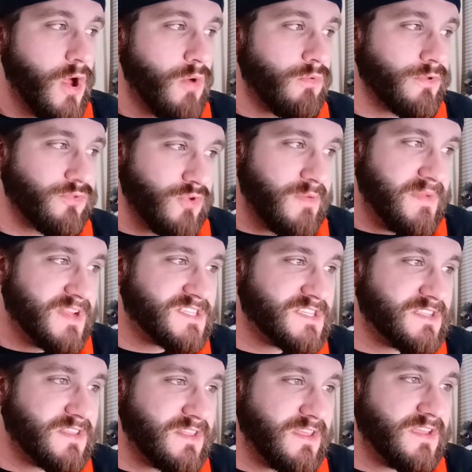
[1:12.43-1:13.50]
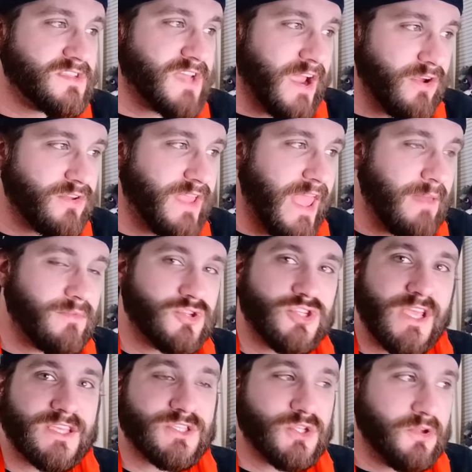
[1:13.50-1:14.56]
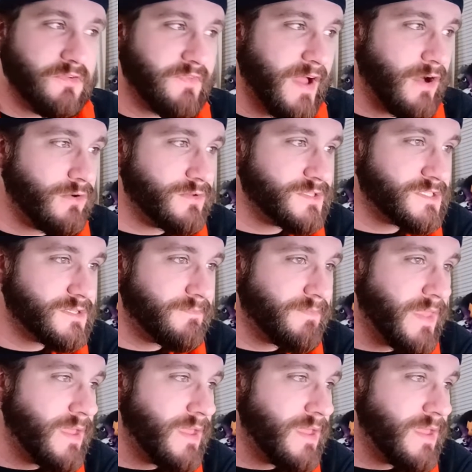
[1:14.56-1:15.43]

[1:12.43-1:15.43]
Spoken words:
We're 3 minutes into the entire game and she has two fouls.